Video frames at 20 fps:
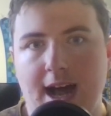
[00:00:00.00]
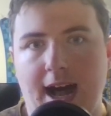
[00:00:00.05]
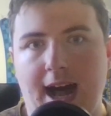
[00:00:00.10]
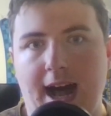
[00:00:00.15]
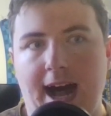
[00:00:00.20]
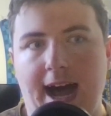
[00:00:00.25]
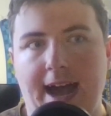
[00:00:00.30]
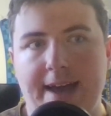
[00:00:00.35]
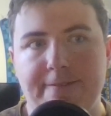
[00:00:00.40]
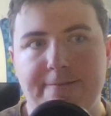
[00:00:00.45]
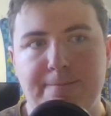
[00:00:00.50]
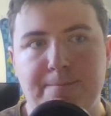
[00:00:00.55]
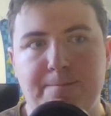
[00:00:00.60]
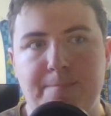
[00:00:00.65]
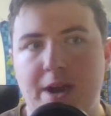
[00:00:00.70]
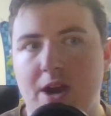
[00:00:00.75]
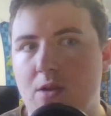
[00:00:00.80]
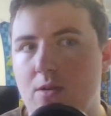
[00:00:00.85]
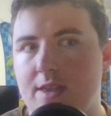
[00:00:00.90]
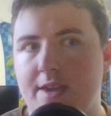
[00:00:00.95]
I've
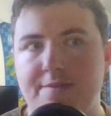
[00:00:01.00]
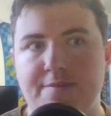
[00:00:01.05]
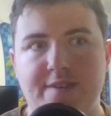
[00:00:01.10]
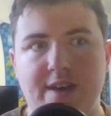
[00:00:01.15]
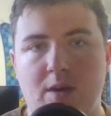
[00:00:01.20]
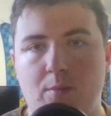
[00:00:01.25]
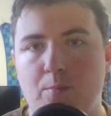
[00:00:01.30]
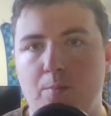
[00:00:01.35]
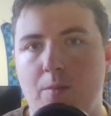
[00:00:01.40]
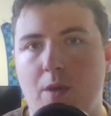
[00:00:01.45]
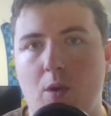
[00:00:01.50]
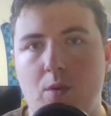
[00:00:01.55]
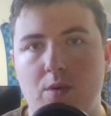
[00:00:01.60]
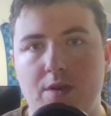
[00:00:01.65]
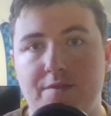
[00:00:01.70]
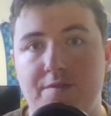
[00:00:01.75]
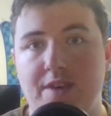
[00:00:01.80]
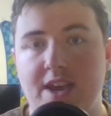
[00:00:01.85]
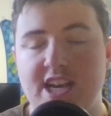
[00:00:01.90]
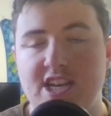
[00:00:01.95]
barely found
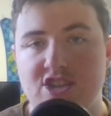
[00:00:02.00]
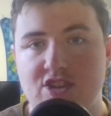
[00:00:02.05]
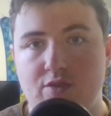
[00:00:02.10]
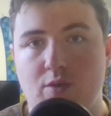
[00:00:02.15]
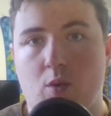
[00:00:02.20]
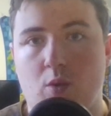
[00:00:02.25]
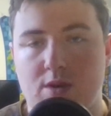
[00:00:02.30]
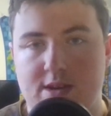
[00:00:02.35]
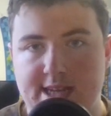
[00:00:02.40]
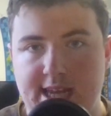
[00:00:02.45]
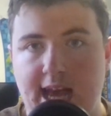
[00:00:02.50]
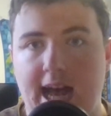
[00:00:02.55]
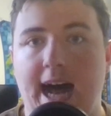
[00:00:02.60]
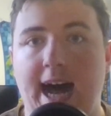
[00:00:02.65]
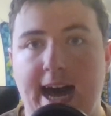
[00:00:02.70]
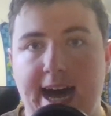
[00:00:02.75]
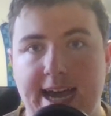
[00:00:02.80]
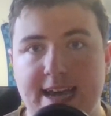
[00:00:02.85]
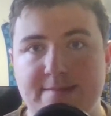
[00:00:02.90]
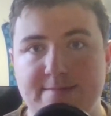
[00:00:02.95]
motivation or
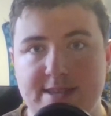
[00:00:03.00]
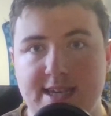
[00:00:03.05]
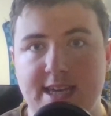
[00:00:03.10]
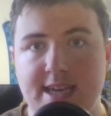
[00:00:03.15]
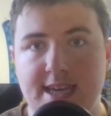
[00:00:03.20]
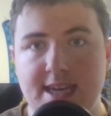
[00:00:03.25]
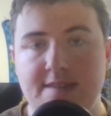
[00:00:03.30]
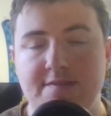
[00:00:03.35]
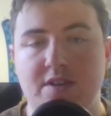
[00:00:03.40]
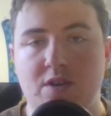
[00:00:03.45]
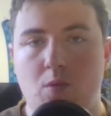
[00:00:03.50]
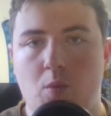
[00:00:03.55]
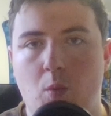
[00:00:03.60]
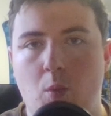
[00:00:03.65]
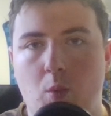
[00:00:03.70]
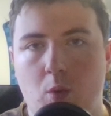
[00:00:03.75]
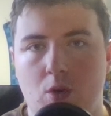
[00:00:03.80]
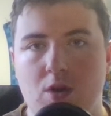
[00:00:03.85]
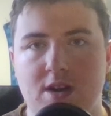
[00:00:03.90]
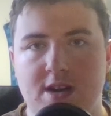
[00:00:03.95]
time to even
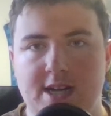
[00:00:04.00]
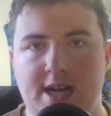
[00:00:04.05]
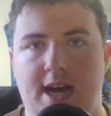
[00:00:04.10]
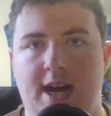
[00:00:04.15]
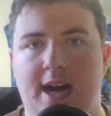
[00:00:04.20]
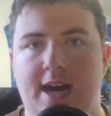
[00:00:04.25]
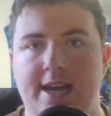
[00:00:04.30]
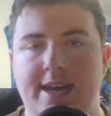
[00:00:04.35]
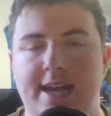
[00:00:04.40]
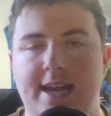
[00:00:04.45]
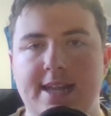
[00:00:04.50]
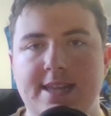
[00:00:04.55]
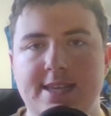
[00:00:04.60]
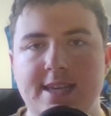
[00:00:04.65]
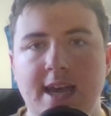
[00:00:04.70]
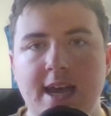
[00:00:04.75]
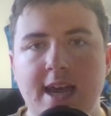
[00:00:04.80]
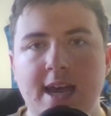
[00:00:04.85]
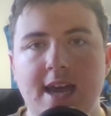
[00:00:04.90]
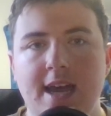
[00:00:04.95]
work on it.
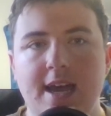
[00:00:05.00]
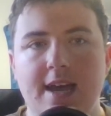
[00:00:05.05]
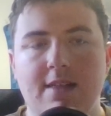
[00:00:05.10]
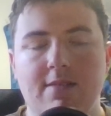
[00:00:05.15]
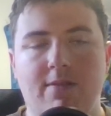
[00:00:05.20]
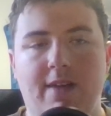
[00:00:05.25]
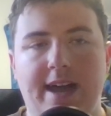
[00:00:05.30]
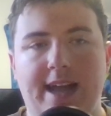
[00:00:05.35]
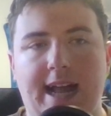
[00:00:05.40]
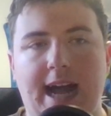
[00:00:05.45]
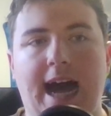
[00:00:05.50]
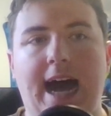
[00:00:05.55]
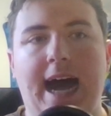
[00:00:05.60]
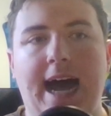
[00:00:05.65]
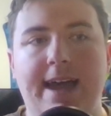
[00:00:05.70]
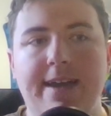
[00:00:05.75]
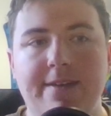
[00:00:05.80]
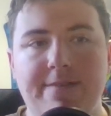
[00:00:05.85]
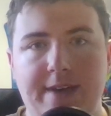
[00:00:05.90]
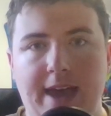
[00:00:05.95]
Like,
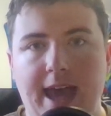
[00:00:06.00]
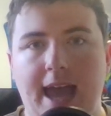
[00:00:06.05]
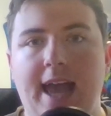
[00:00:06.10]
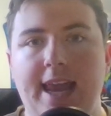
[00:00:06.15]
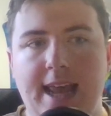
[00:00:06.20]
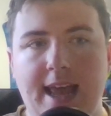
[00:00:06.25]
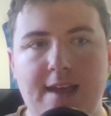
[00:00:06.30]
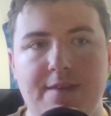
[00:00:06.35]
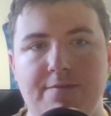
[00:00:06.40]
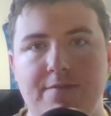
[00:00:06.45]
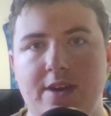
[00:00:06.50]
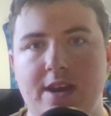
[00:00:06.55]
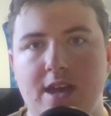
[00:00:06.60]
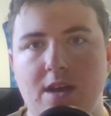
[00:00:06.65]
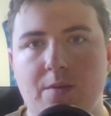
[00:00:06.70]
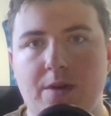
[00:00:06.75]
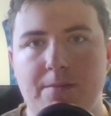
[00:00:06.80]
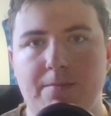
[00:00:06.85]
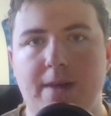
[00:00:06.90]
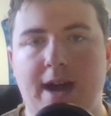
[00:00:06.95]
I've had a video
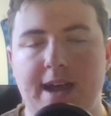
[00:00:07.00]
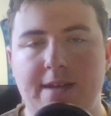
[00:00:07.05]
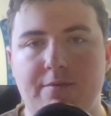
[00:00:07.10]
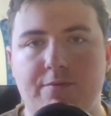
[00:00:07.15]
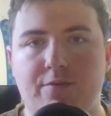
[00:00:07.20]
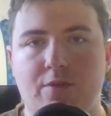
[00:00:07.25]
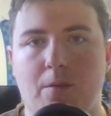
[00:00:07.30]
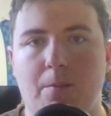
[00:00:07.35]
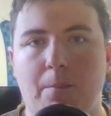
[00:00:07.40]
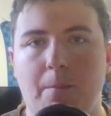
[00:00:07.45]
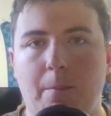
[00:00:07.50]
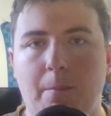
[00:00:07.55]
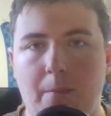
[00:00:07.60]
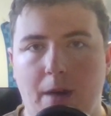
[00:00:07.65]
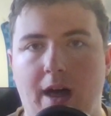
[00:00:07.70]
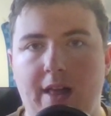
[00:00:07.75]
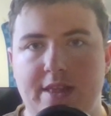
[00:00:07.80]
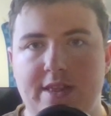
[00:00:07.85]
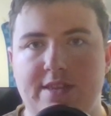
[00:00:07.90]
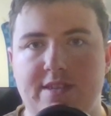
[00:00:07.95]
in mind for
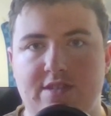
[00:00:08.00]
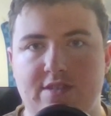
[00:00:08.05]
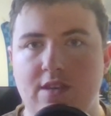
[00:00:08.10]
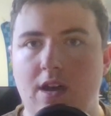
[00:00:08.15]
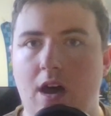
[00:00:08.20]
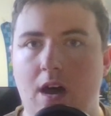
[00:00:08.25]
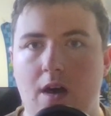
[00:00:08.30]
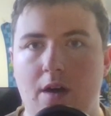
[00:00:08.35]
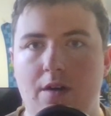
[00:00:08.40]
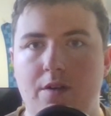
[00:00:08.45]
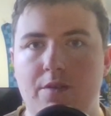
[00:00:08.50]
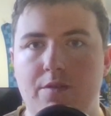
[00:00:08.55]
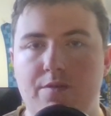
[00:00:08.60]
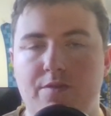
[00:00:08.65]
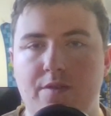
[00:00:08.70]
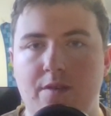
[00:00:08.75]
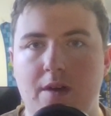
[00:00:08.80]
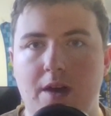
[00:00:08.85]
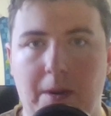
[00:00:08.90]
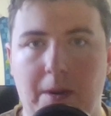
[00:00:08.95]
months of
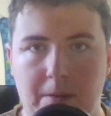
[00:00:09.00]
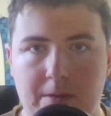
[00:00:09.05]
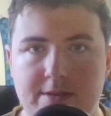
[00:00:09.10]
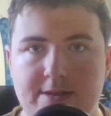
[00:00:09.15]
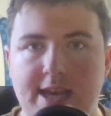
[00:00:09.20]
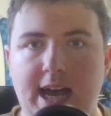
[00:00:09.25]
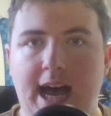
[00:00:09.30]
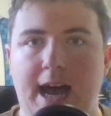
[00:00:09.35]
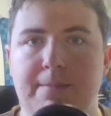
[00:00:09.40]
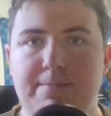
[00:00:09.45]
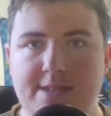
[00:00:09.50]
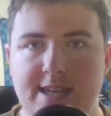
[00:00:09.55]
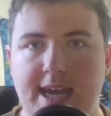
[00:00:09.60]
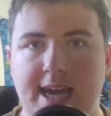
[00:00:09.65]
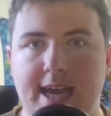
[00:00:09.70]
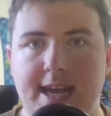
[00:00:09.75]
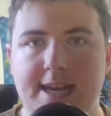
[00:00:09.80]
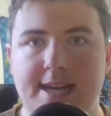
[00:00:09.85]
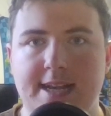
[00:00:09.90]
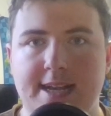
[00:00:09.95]
top
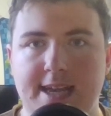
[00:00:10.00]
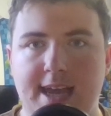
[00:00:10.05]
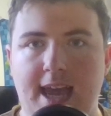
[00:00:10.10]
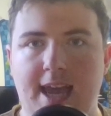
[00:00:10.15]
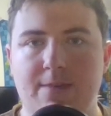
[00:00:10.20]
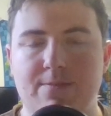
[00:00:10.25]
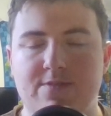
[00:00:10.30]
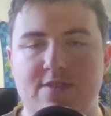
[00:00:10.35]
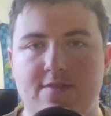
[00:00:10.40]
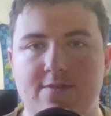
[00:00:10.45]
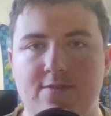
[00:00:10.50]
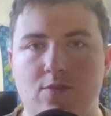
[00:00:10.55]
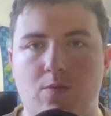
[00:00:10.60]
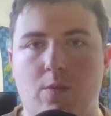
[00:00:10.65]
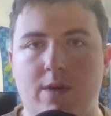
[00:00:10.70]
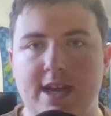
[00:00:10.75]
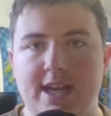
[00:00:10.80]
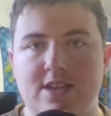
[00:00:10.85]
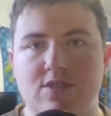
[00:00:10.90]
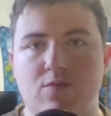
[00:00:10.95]
10 games of
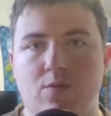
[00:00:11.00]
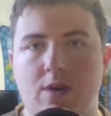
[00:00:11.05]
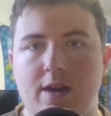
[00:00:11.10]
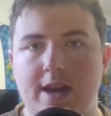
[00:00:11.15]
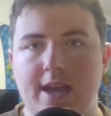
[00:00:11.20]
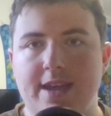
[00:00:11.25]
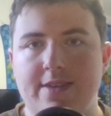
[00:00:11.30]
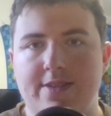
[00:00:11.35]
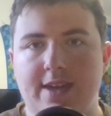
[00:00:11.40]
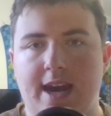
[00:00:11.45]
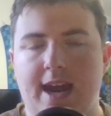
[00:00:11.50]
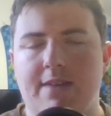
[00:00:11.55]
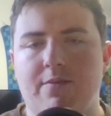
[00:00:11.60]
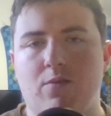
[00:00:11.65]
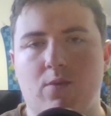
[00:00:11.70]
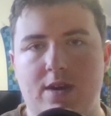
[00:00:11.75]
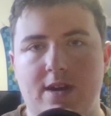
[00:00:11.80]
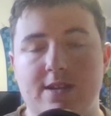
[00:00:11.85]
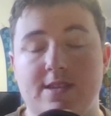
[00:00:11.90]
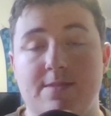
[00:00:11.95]
2020 that I've
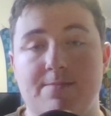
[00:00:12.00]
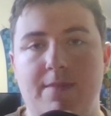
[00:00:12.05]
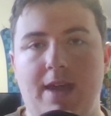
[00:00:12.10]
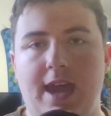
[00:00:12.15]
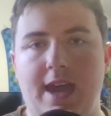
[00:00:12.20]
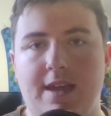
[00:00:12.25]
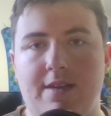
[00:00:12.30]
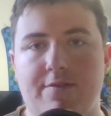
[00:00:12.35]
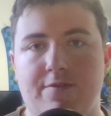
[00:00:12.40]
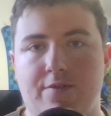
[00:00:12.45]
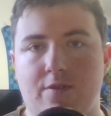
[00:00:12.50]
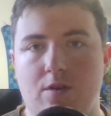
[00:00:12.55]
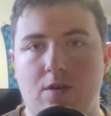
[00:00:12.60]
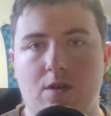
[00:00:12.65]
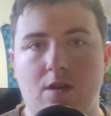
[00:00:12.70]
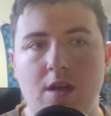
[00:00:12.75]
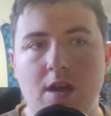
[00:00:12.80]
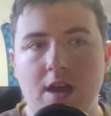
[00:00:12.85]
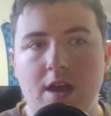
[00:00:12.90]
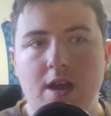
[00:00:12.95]
wanted to make for
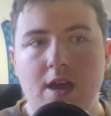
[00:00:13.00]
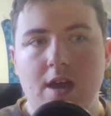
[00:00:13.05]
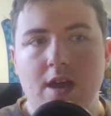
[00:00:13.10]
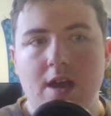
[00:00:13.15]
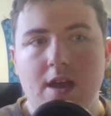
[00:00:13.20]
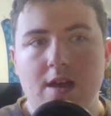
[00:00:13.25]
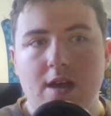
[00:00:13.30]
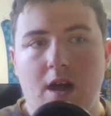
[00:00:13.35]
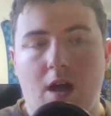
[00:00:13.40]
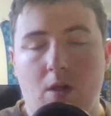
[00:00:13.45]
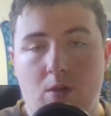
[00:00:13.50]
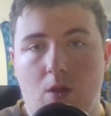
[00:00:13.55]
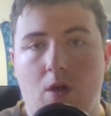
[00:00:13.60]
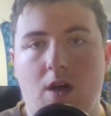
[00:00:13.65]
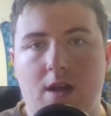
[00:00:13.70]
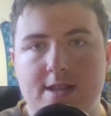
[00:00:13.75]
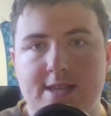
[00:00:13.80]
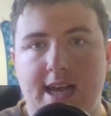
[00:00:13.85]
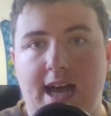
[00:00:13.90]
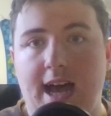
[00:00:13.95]
a
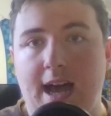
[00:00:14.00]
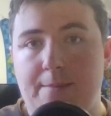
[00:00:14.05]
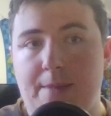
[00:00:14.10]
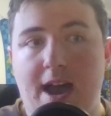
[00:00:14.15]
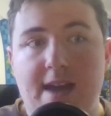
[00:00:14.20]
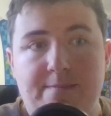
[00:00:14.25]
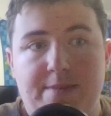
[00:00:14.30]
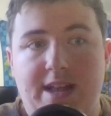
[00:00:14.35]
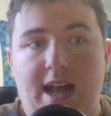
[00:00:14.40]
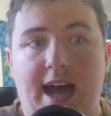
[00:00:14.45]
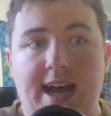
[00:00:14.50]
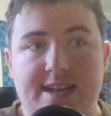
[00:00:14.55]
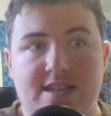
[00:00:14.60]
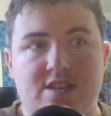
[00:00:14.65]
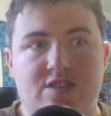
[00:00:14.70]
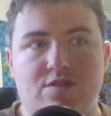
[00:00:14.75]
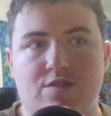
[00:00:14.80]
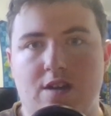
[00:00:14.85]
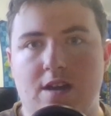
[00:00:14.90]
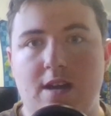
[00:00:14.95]
long time. I
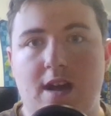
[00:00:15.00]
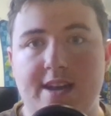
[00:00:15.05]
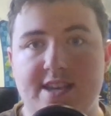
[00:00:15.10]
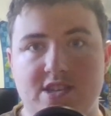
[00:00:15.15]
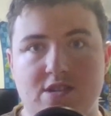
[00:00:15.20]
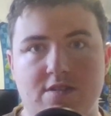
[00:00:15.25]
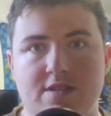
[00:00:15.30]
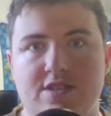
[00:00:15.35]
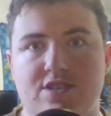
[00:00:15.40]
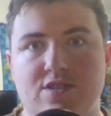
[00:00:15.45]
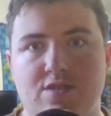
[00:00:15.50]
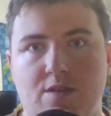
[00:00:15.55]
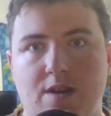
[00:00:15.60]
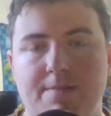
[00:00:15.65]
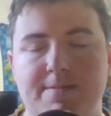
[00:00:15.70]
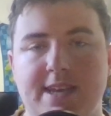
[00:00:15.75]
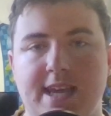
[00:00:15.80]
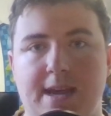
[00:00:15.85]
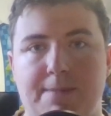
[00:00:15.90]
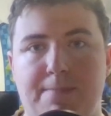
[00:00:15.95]
started
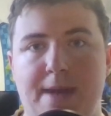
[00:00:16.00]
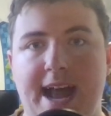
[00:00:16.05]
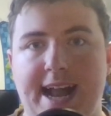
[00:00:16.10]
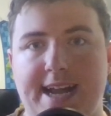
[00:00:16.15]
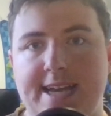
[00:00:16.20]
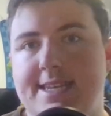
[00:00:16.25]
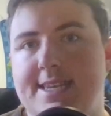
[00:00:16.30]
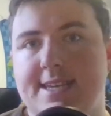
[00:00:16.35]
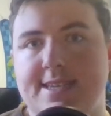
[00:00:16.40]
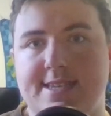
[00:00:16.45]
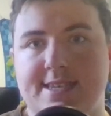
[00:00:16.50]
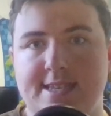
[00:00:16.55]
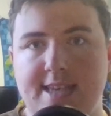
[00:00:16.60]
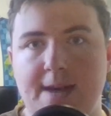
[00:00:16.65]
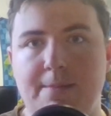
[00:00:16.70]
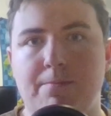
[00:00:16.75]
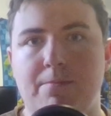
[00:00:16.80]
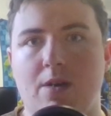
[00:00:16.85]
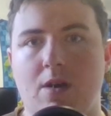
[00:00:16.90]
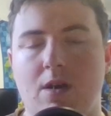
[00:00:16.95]
scripting it back in
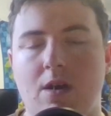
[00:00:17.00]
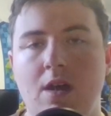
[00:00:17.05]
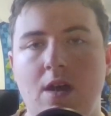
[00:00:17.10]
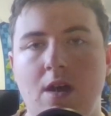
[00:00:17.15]
December.